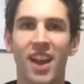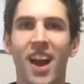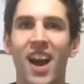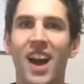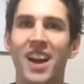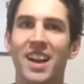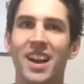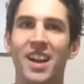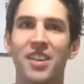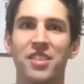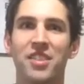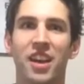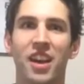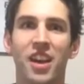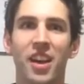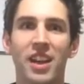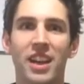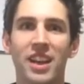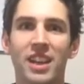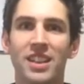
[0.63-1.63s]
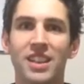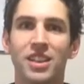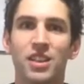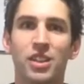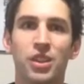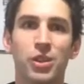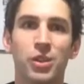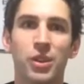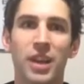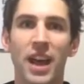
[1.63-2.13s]
Hi guys, in this
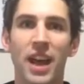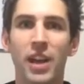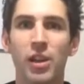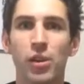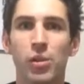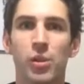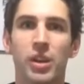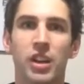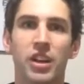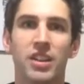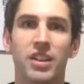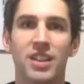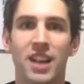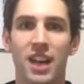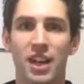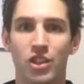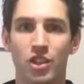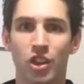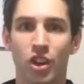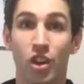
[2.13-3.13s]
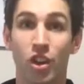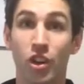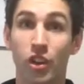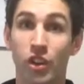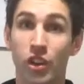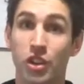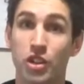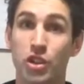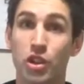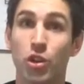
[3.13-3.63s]
Q&A we're going to touch
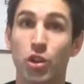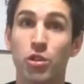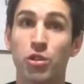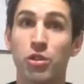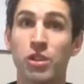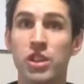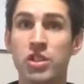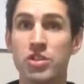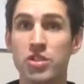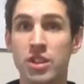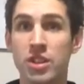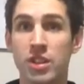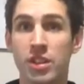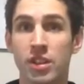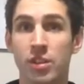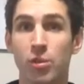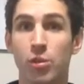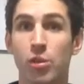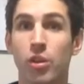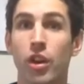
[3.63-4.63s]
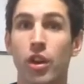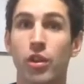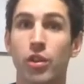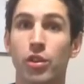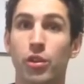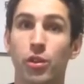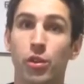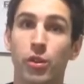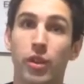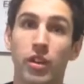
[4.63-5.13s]
on shoulder injuries. We'll go
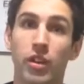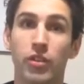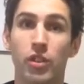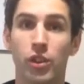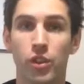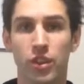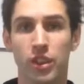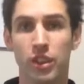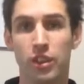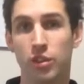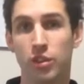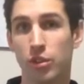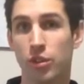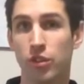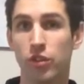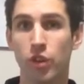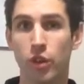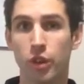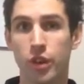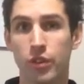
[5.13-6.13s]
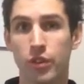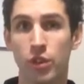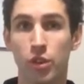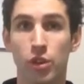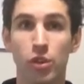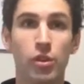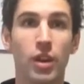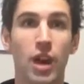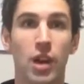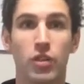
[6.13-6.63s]
through a few things to avoid if you
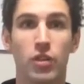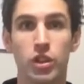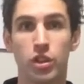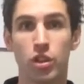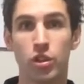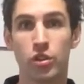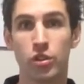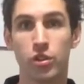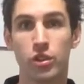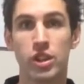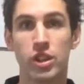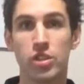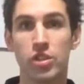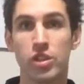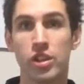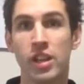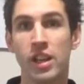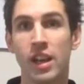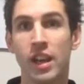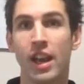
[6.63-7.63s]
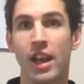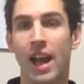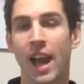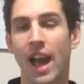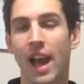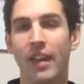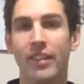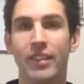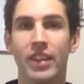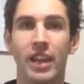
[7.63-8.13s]
do have a shoulder injury
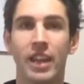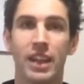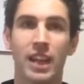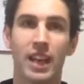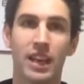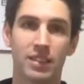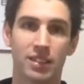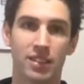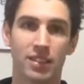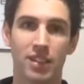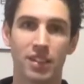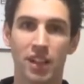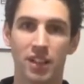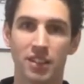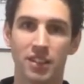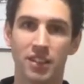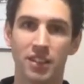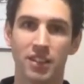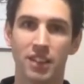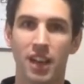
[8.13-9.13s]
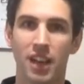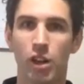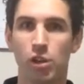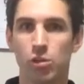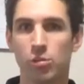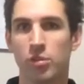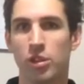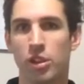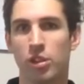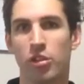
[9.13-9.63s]
and then exercises to
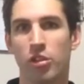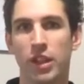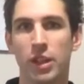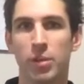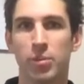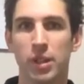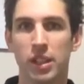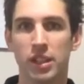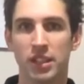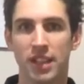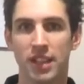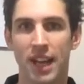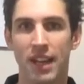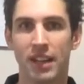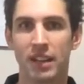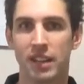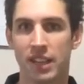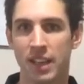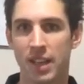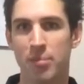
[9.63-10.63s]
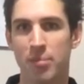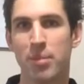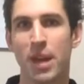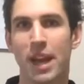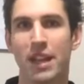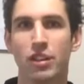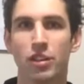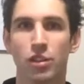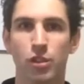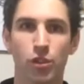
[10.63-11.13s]
help rehabilitate it and get
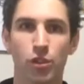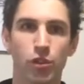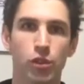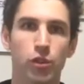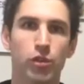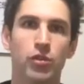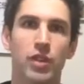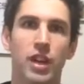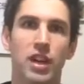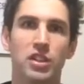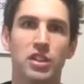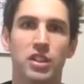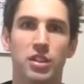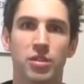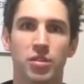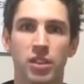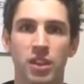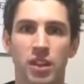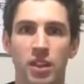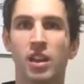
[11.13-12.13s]
back to full function.